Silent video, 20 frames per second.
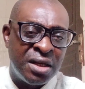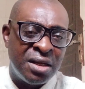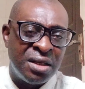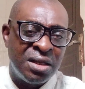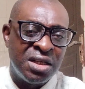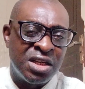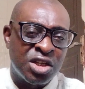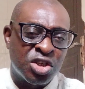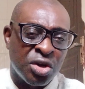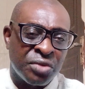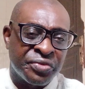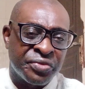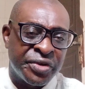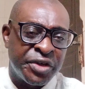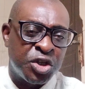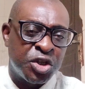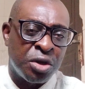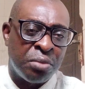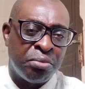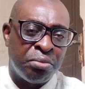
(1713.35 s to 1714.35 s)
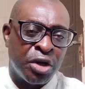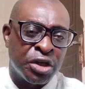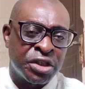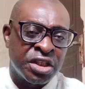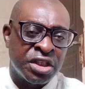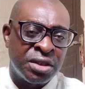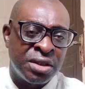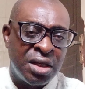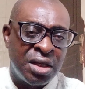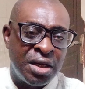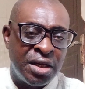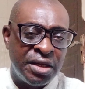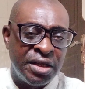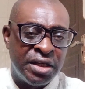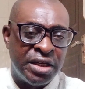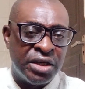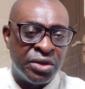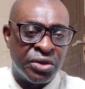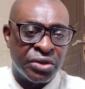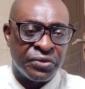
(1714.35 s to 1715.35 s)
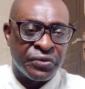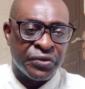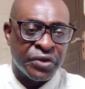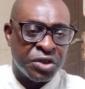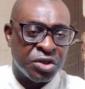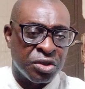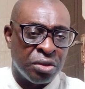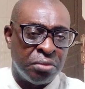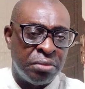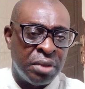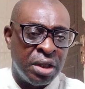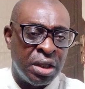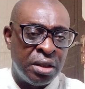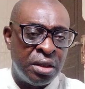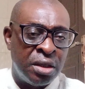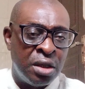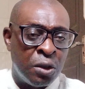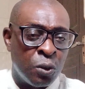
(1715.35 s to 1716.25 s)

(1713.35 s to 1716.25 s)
hit the subscription button, hit the notification bell.